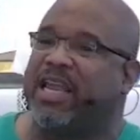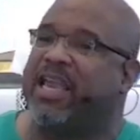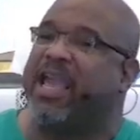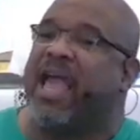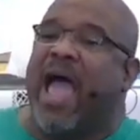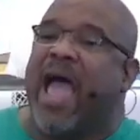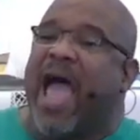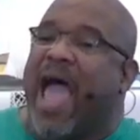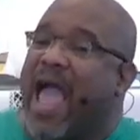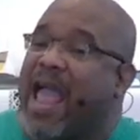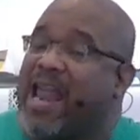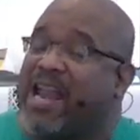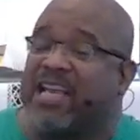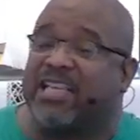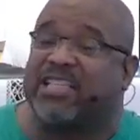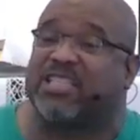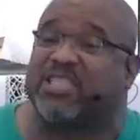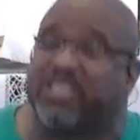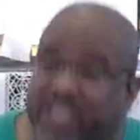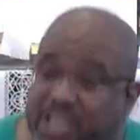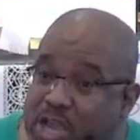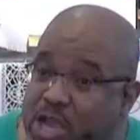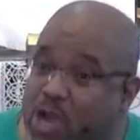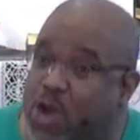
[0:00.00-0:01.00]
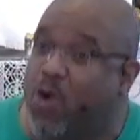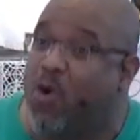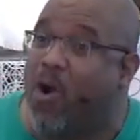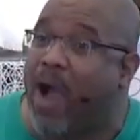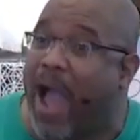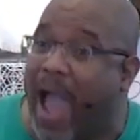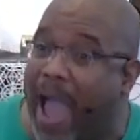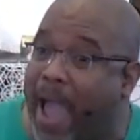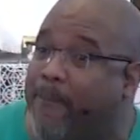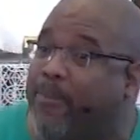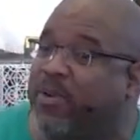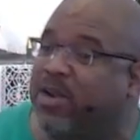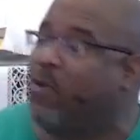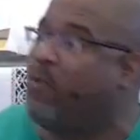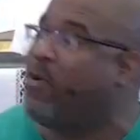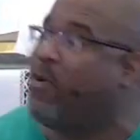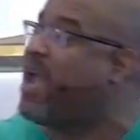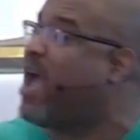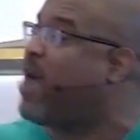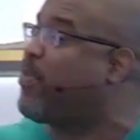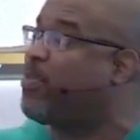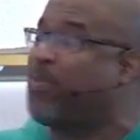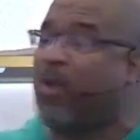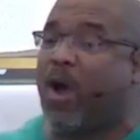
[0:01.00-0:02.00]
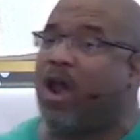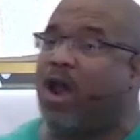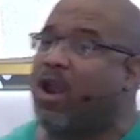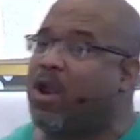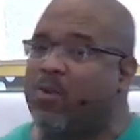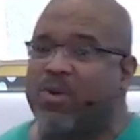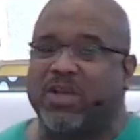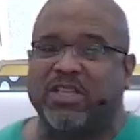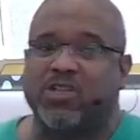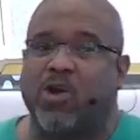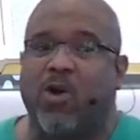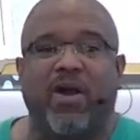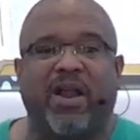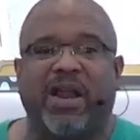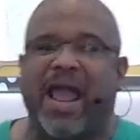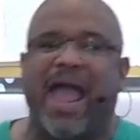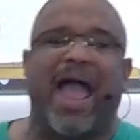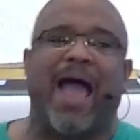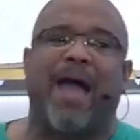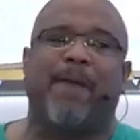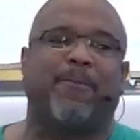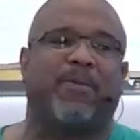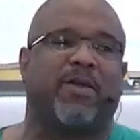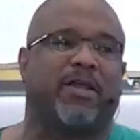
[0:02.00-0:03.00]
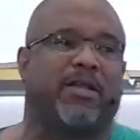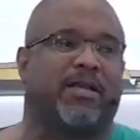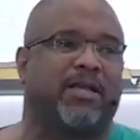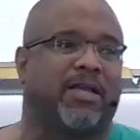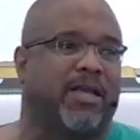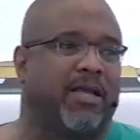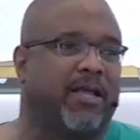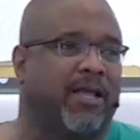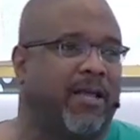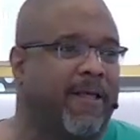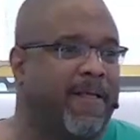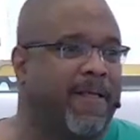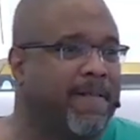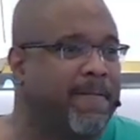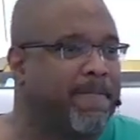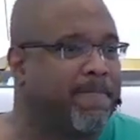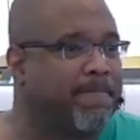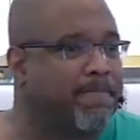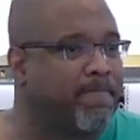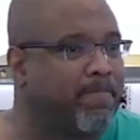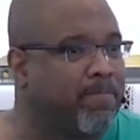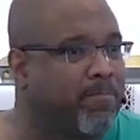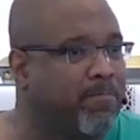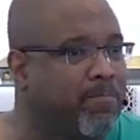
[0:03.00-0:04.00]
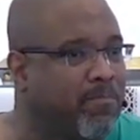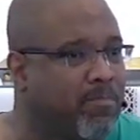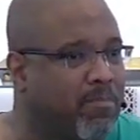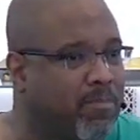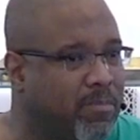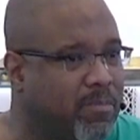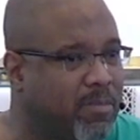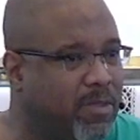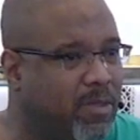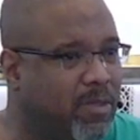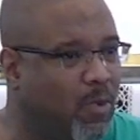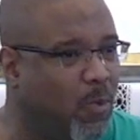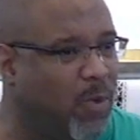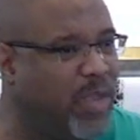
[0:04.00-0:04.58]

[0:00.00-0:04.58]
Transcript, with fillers: and it still happened the way I thought it was going to happen? We can